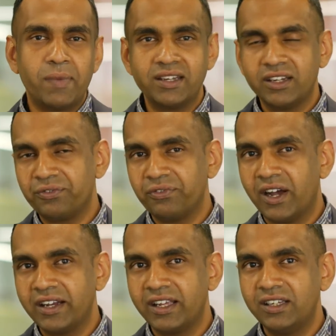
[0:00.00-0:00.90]
Monday to
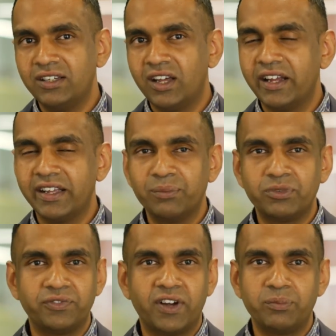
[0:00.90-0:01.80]
Friday, 9 a.m.
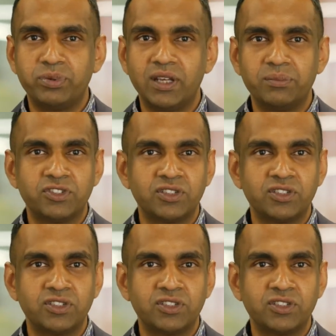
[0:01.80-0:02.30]
to 5 p.m.